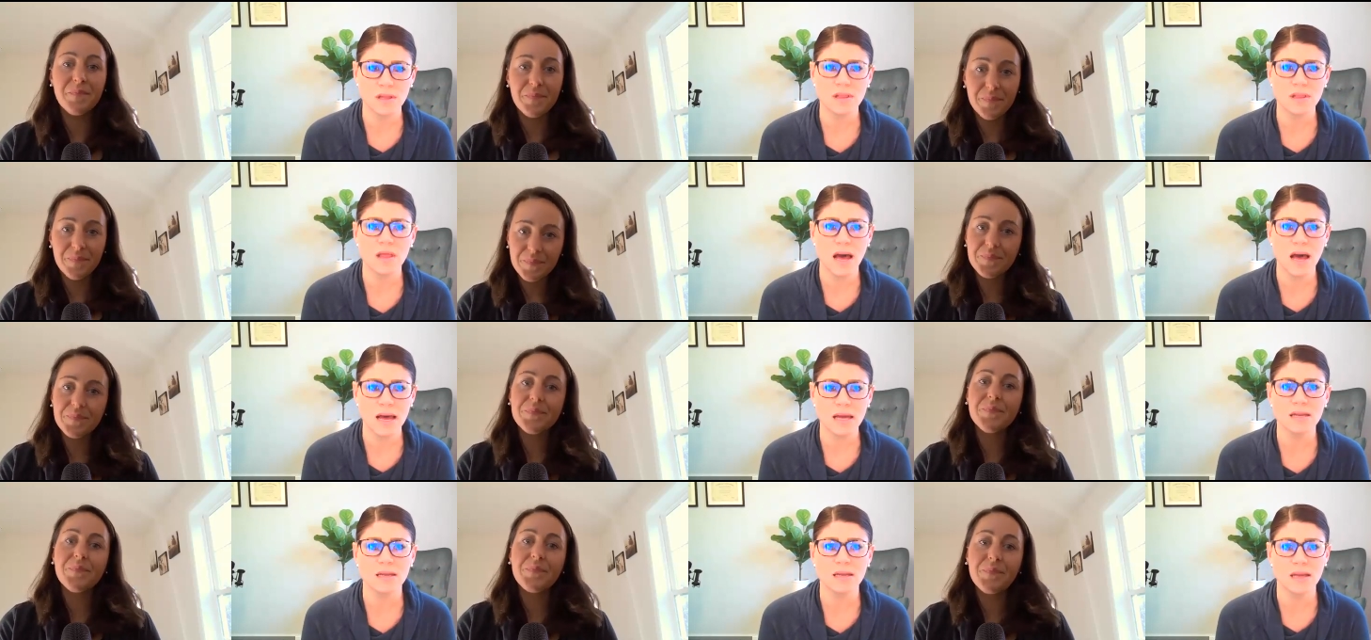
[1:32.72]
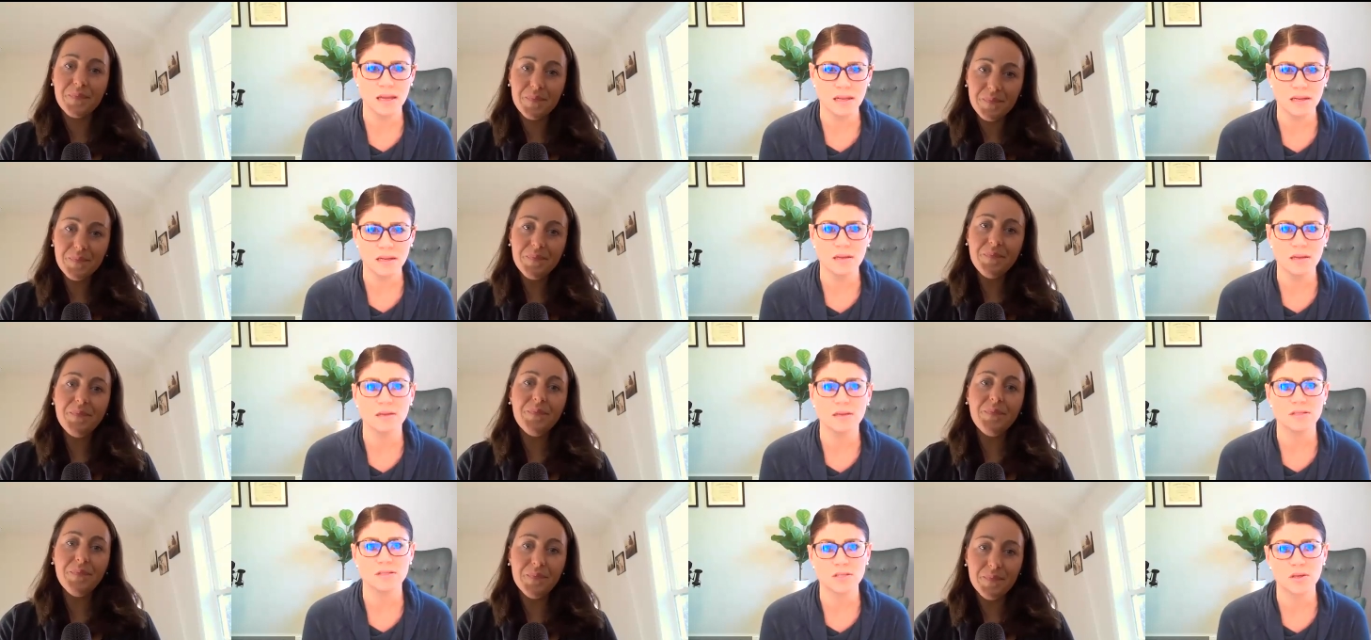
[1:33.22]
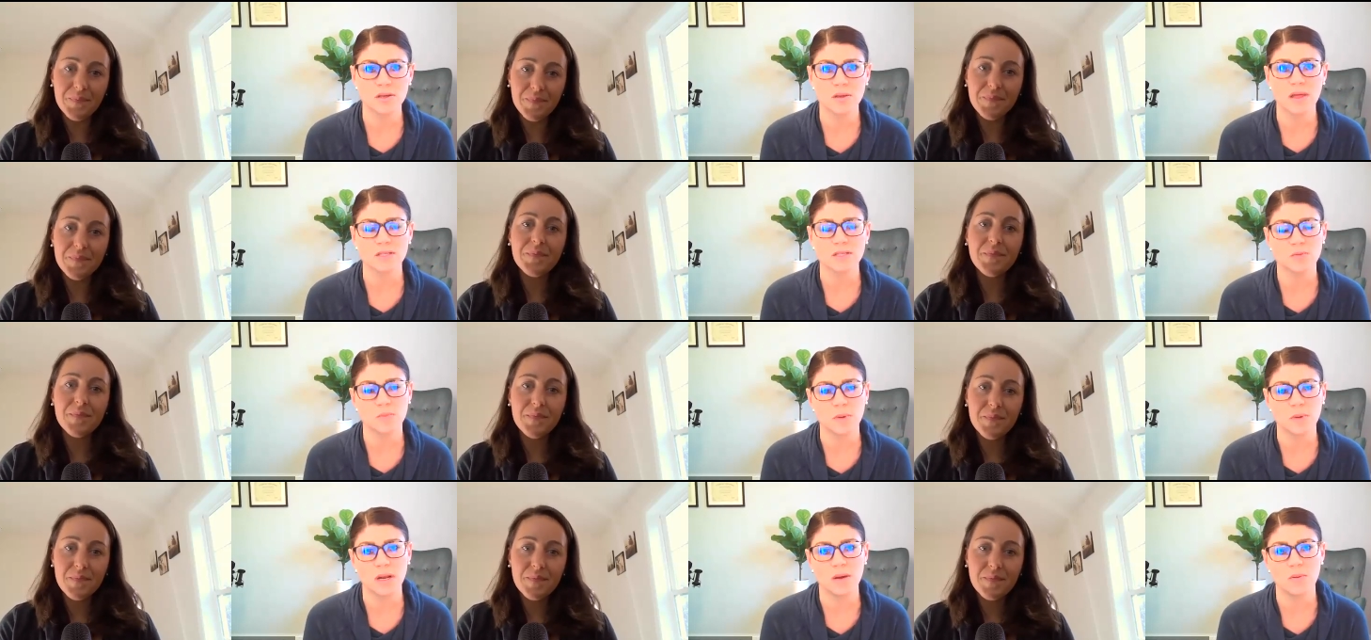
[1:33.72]
Speaker 1: a lot and so
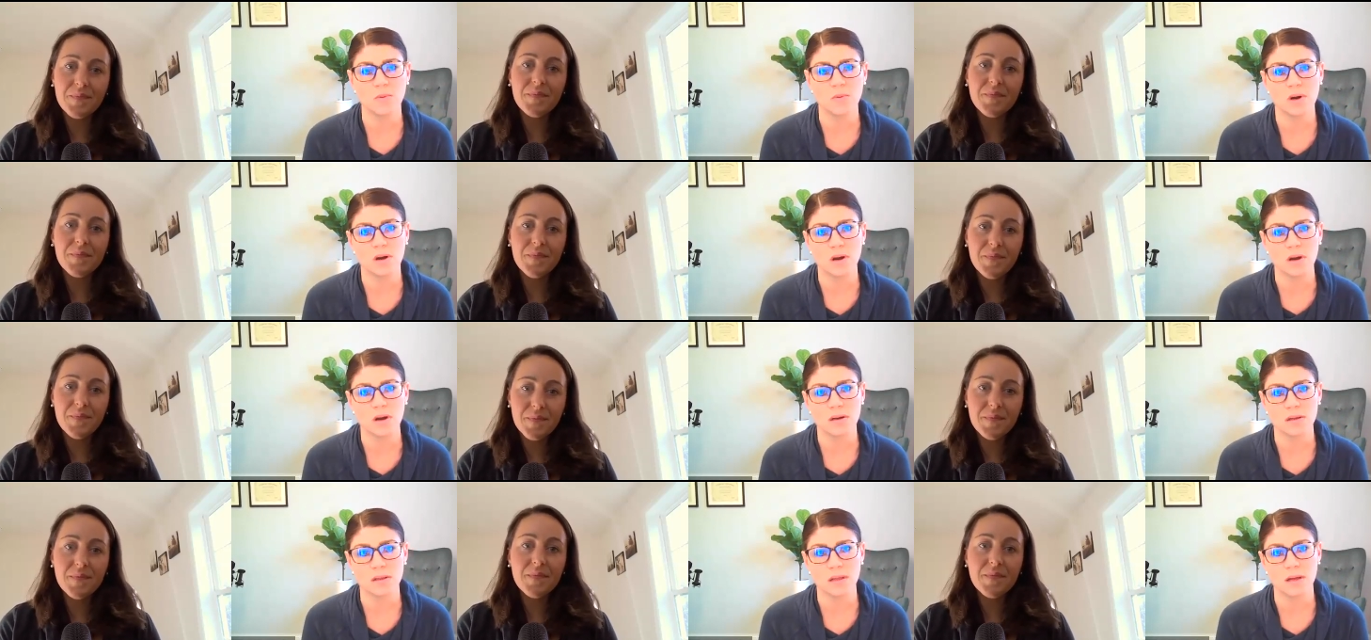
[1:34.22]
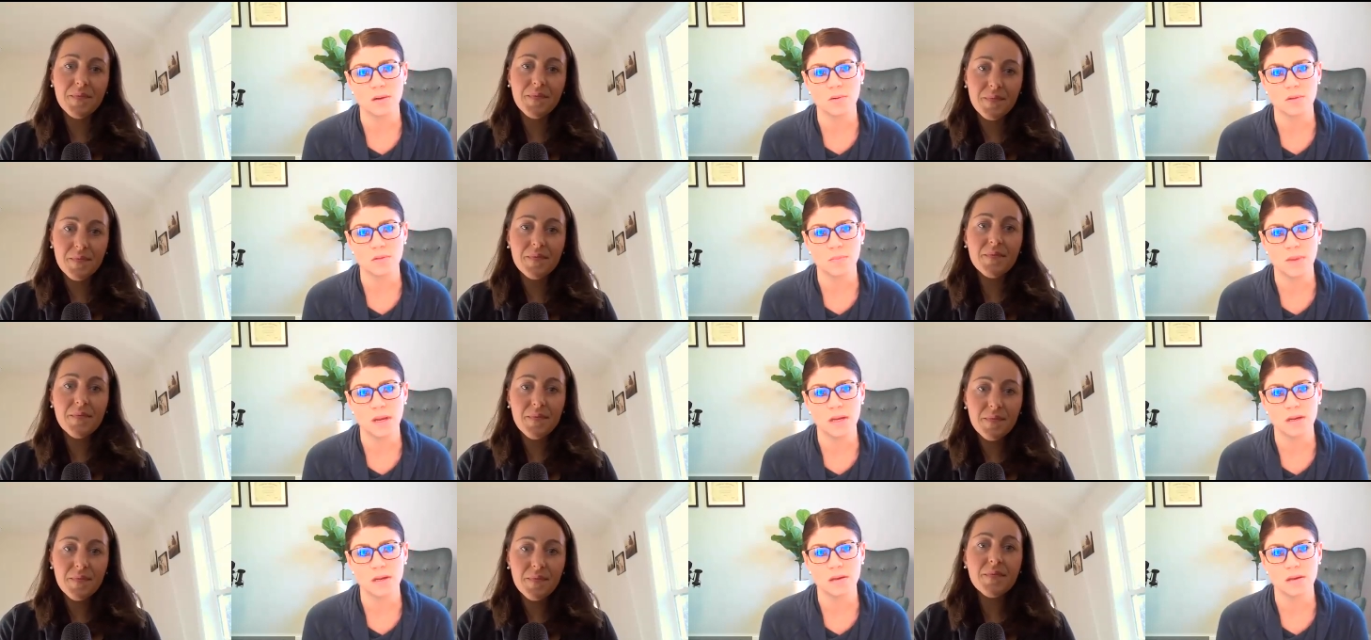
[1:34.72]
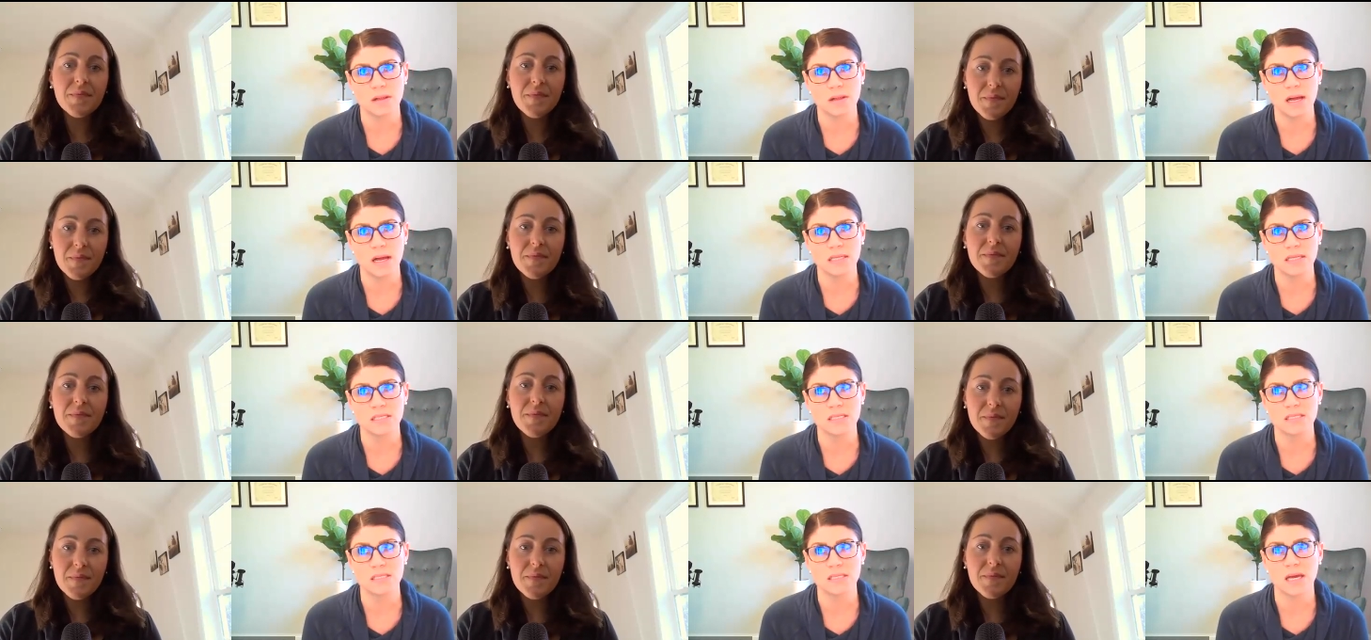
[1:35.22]
that's what i work on a lot with my
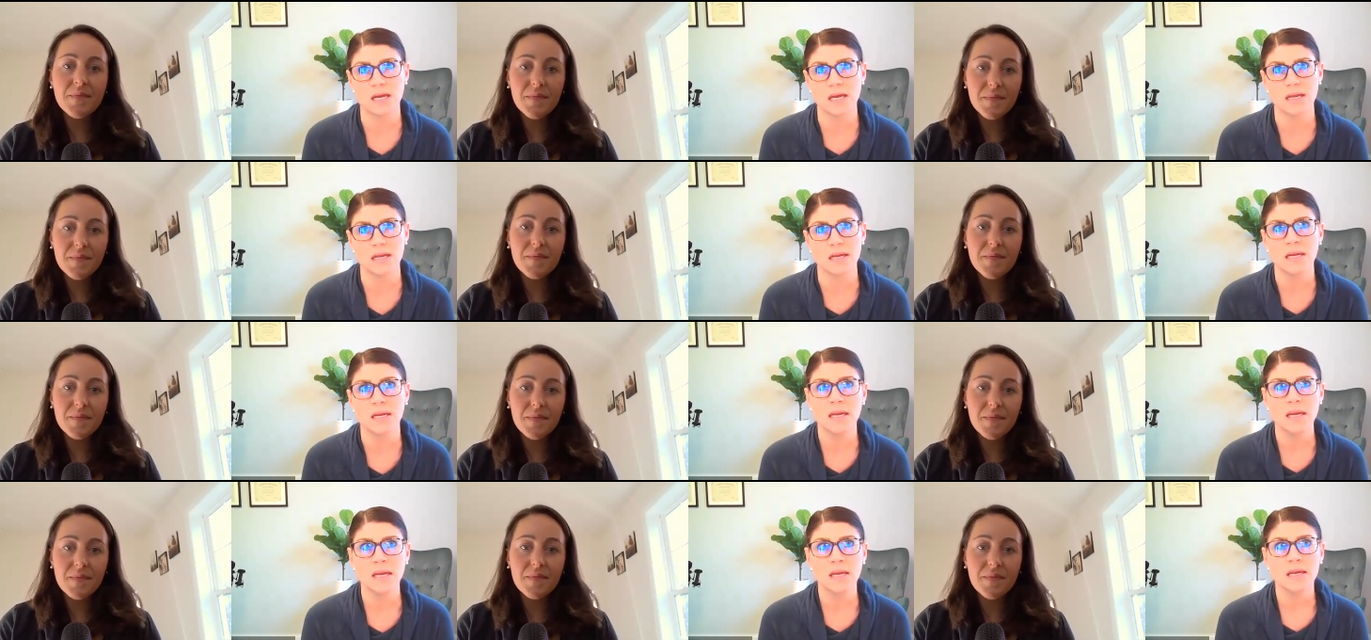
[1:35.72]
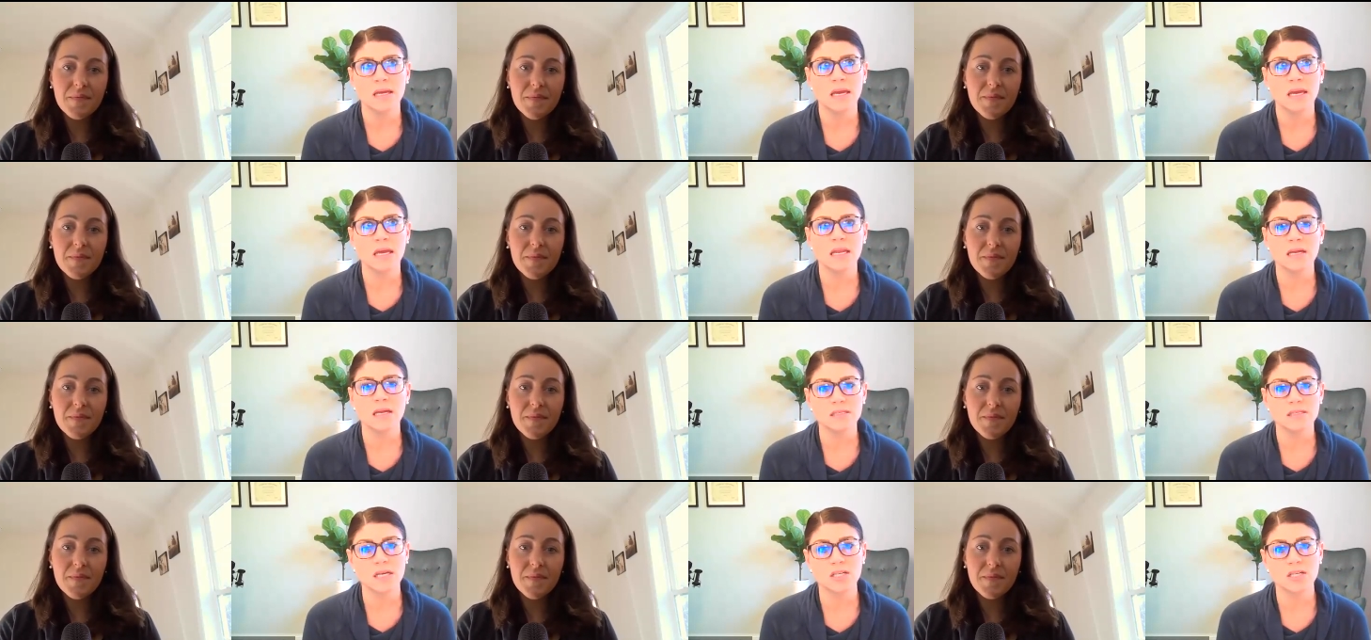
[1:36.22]
clients is kind of getting in